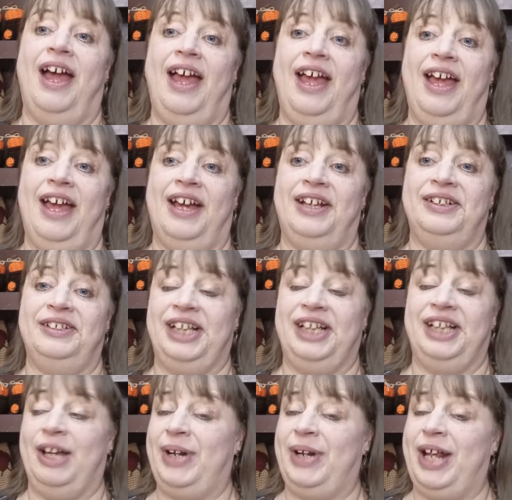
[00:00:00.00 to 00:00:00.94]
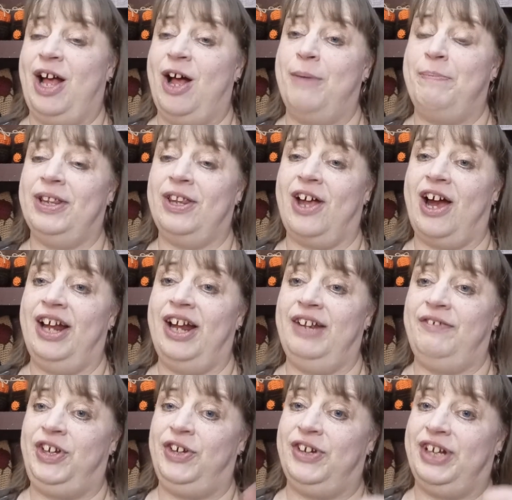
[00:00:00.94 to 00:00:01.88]
And it would help a lot
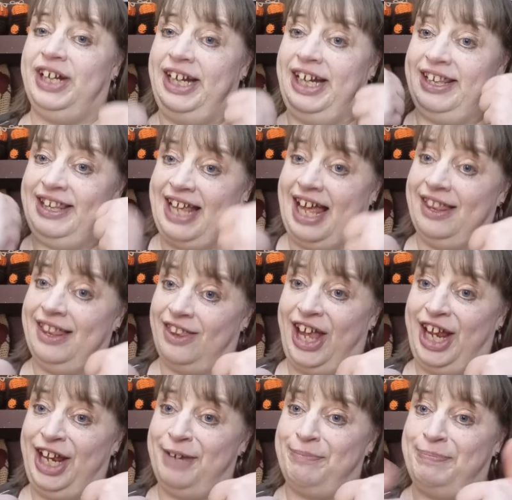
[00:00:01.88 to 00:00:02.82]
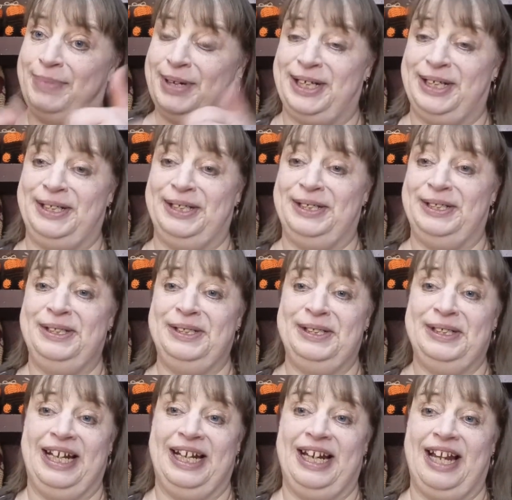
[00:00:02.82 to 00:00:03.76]
if you could hit that like button.
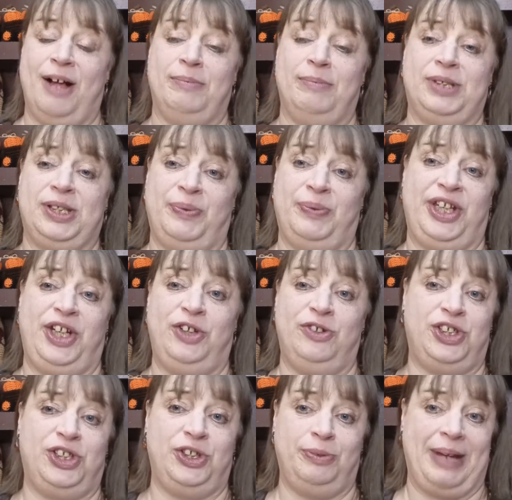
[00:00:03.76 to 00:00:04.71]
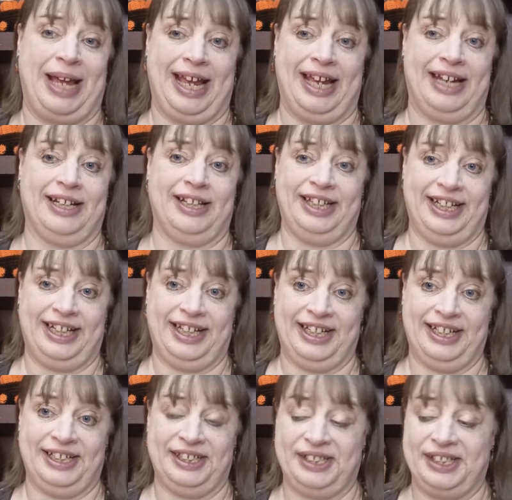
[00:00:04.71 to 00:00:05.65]
It helps with YouTube
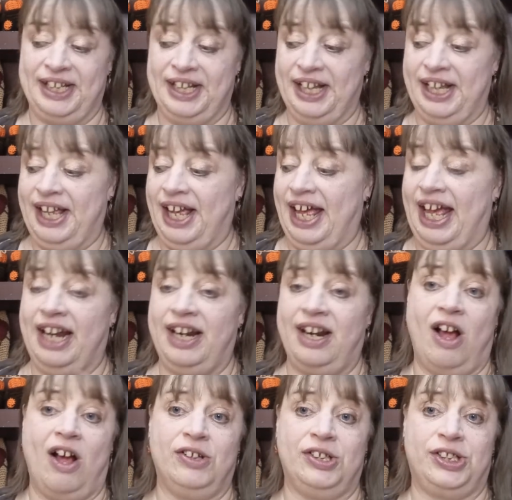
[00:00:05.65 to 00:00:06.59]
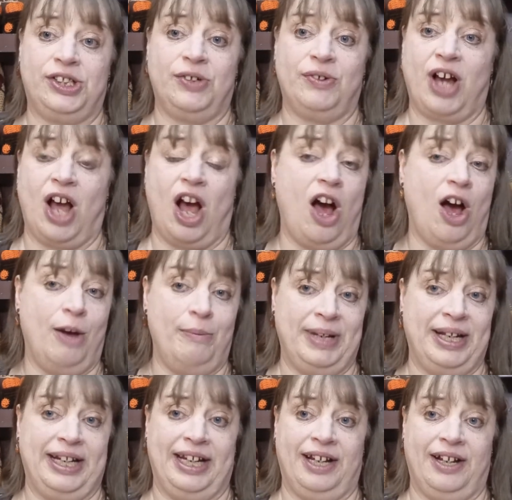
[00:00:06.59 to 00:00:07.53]
analytics. And also,
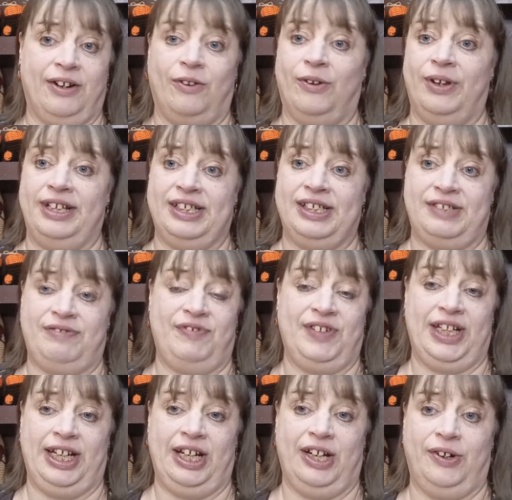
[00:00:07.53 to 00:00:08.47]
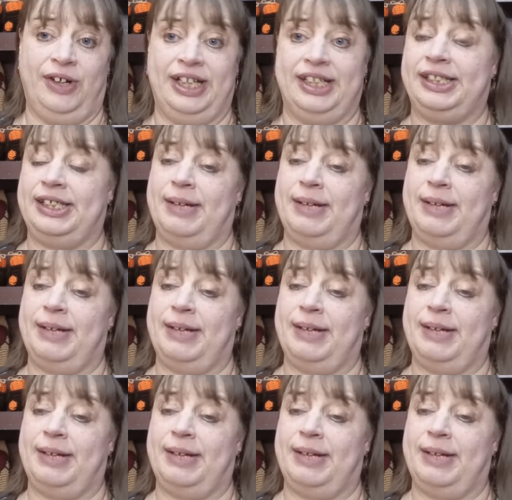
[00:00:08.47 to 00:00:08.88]
commenting on this video is